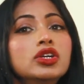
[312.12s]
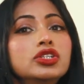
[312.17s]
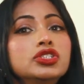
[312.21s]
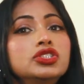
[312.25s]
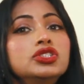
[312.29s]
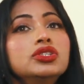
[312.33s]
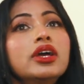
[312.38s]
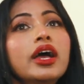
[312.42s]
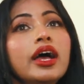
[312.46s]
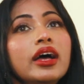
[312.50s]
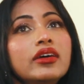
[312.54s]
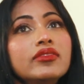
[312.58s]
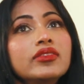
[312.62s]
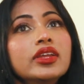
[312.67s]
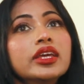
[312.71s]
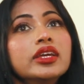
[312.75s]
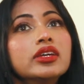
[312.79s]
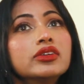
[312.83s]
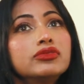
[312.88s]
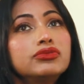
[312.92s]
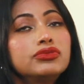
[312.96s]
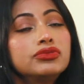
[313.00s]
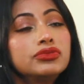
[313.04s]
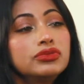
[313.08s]
do you have like
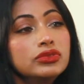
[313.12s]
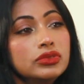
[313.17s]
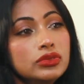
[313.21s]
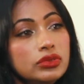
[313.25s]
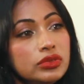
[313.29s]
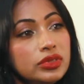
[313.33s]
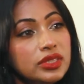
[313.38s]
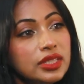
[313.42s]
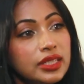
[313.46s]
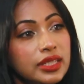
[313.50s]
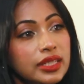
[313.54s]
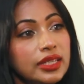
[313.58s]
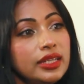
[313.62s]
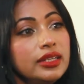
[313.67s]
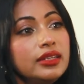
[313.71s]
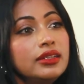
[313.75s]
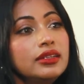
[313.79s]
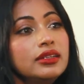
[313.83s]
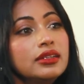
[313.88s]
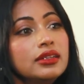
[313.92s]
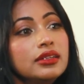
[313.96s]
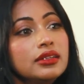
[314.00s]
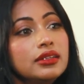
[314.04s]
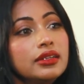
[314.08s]
a routine?
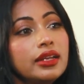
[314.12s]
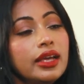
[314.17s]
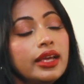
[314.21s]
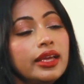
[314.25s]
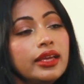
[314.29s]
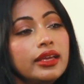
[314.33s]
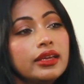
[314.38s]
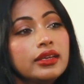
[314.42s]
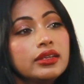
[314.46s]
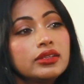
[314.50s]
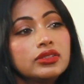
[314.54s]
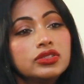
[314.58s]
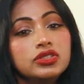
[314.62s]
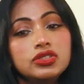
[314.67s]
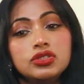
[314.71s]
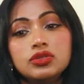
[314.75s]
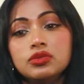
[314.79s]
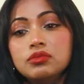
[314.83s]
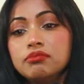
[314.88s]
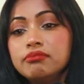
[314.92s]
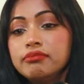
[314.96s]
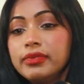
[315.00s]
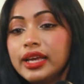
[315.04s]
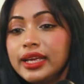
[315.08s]
Like, do you
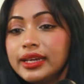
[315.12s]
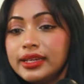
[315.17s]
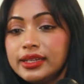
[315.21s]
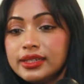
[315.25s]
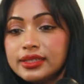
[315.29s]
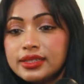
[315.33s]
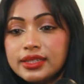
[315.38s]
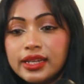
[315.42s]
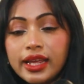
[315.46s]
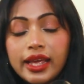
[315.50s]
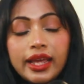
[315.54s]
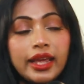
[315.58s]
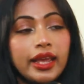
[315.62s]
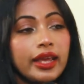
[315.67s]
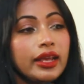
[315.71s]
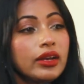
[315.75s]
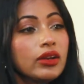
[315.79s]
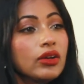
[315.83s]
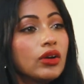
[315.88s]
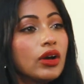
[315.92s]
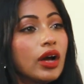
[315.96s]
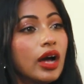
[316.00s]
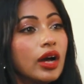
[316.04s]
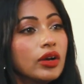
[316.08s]
meditate,
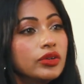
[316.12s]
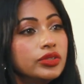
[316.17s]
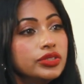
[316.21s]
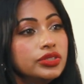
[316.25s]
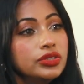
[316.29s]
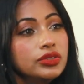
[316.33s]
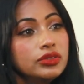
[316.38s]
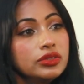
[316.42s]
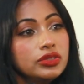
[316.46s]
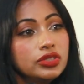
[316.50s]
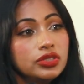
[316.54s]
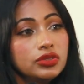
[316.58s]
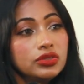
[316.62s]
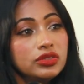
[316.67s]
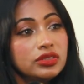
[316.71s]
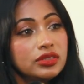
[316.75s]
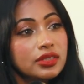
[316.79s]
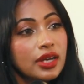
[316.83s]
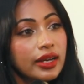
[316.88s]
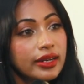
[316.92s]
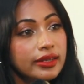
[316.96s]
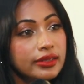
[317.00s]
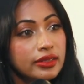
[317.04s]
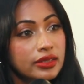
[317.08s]
or how do you
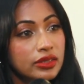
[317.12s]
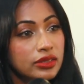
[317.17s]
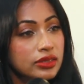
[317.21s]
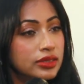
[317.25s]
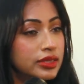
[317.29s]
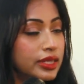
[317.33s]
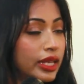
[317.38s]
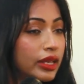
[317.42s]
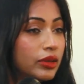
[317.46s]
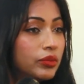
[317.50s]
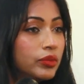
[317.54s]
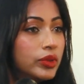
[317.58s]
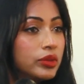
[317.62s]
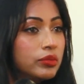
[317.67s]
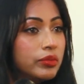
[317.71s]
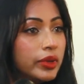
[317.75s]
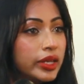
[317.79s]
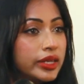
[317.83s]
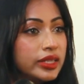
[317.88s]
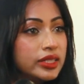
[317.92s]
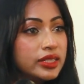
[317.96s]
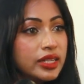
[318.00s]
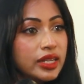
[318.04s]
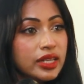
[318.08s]
start the day with
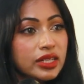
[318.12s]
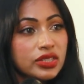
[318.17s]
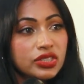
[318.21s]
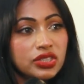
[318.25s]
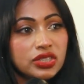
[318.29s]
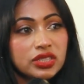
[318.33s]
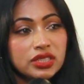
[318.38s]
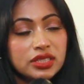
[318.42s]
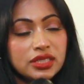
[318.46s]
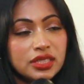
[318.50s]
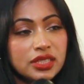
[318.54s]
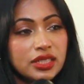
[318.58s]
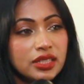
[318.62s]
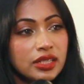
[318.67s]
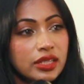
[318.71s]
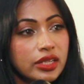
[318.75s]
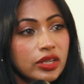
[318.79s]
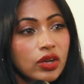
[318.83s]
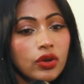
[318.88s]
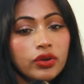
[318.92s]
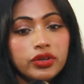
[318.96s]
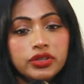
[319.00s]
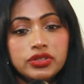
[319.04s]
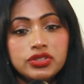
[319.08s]
meditation,
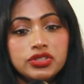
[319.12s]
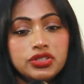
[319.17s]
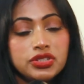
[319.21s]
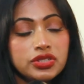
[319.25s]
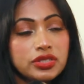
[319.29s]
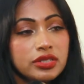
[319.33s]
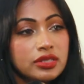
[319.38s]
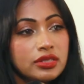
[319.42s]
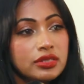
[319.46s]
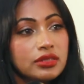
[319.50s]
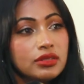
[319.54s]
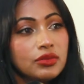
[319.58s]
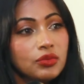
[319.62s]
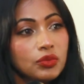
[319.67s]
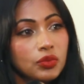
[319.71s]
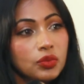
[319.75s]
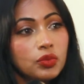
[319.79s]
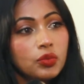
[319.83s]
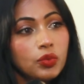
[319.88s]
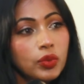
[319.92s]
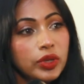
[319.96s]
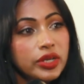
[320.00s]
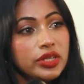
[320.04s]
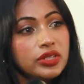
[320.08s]
journaling, or you just,
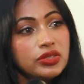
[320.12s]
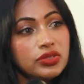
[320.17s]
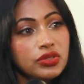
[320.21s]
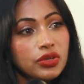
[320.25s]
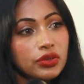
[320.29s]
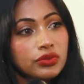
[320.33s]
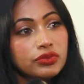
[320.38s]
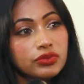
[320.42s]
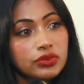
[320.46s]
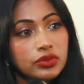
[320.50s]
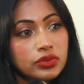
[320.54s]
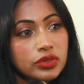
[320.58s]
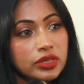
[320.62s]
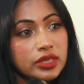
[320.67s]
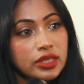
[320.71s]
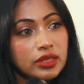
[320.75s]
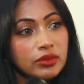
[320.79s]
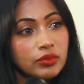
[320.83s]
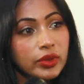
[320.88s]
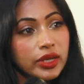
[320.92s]
what is your routine when